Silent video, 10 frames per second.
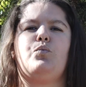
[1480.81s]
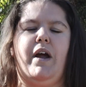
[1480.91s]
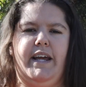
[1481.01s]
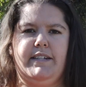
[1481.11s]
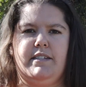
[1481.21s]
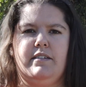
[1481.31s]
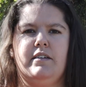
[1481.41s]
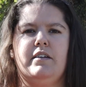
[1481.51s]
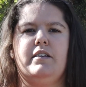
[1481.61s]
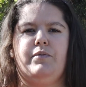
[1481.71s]
Right.
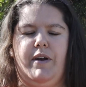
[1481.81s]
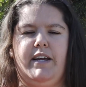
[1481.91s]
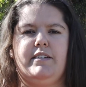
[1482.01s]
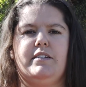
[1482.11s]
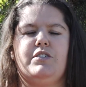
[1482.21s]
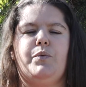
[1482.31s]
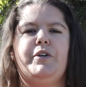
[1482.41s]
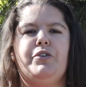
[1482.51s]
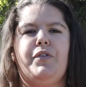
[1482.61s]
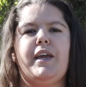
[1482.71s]
Right. So
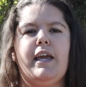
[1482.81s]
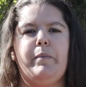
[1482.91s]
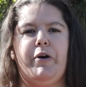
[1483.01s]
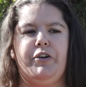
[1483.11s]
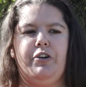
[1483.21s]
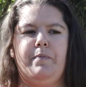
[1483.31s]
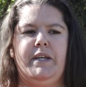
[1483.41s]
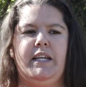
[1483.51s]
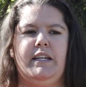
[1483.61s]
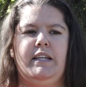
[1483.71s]
when you're thinking about your
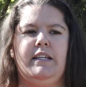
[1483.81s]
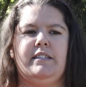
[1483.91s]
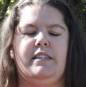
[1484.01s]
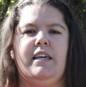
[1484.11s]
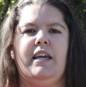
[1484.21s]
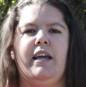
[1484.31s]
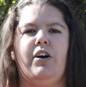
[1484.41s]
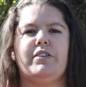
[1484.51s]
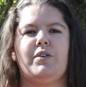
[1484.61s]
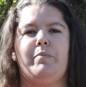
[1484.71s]
immediate needs, thinking
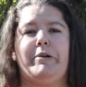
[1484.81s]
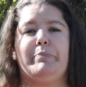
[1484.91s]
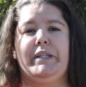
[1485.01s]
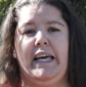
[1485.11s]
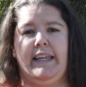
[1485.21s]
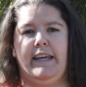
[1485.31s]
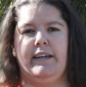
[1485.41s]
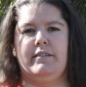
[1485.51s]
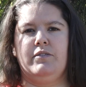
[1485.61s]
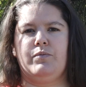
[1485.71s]
also about
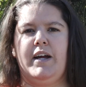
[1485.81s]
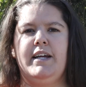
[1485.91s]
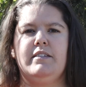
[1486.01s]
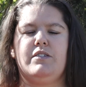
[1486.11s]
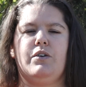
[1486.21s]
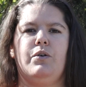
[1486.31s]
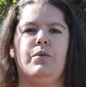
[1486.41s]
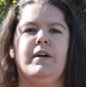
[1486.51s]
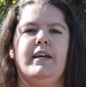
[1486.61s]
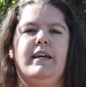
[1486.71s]
planning, right?
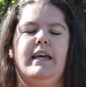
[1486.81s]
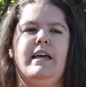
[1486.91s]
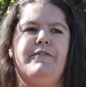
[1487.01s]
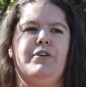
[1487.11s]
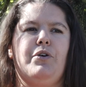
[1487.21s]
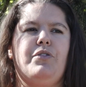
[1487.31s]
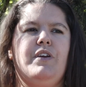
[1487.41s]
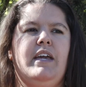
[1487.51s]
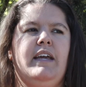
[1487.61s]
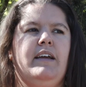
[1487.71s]
So if you're
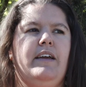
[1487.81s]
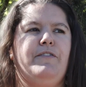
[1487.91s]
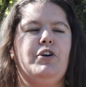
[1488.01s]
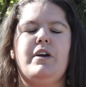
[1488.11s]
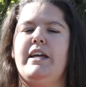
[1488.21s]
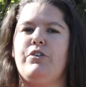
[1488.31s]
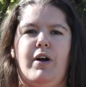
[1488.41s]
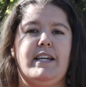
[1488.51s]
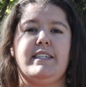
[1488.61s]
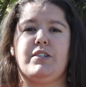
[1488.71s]
in
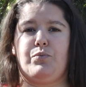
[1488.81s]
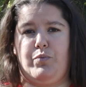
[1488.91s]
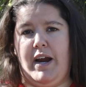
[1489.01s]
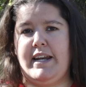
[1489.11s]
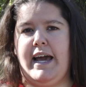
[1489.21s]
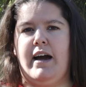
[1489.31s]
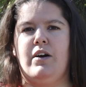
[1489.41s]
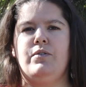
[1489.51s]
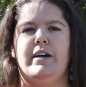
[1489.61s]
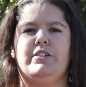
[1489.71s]
crisis right
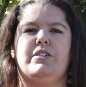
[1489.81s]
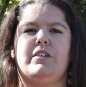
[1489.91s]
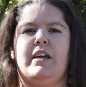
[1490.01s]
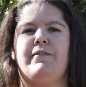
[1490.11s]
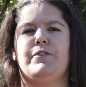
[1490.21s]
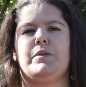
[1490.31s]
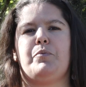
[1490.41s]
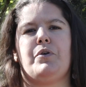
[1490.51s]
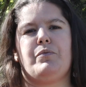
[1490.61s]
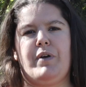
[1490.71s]
now and just looking for
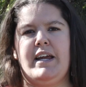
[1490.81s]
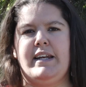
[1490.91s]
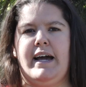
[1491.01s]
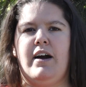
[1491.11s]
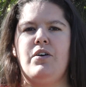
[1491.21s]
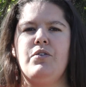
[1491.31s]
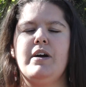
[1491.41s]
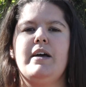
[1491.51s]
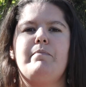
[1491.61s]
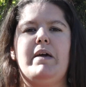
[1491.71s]
support right now,
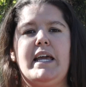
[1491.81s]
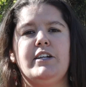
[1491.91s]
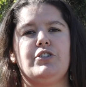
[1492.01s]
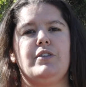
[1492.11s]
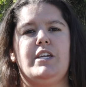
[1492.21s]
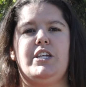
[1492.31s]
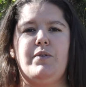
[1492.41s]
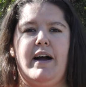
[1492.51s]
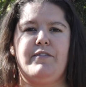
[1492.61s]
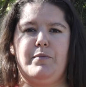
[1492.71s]
making sure that you
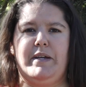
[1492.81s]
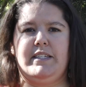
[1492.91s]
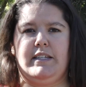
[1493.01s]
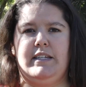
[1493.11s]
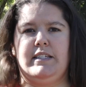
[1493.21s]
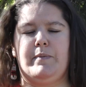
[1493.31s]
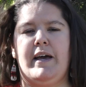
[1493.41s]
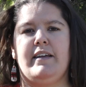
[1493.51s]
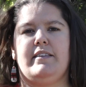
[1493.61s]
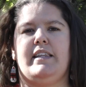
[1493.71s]
have your basic needs
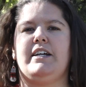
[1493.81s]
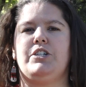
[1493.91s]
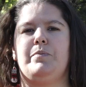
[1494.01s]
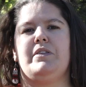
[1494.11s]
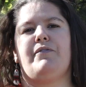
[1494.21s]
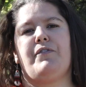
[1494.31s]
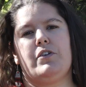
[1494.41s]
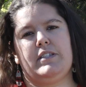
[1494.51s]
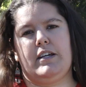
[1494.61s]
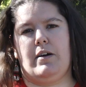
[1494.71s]
met, that should be the
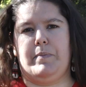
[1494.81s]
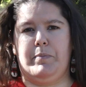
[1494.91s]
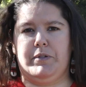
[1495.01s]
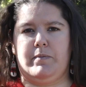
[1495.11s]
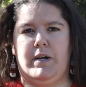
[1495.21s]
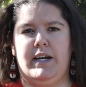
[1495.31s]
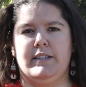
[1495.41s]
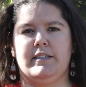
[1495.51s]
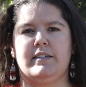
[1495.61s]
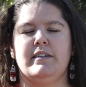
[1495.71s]
first thing on people's
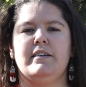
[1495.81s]
minds.